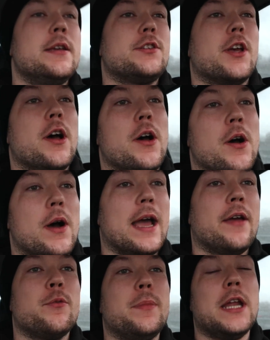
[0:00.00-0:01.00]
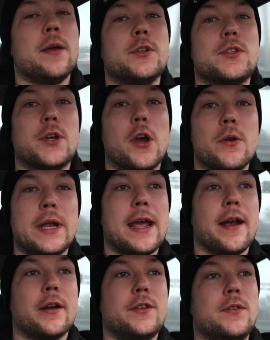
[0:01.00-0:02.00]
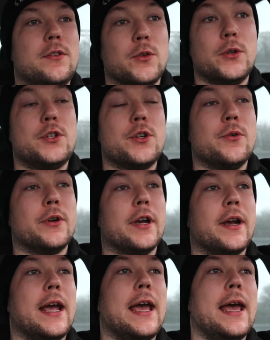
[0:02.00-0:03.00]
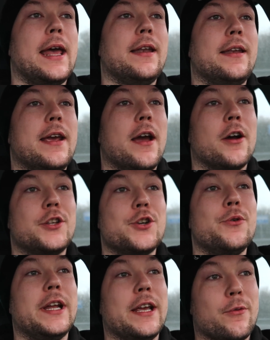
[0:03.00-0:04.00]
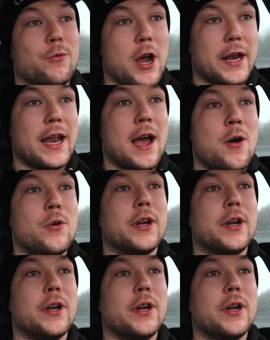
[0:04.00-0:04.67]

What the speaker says: So I haven't been able to go there to the tuner, and they are tuning it right now.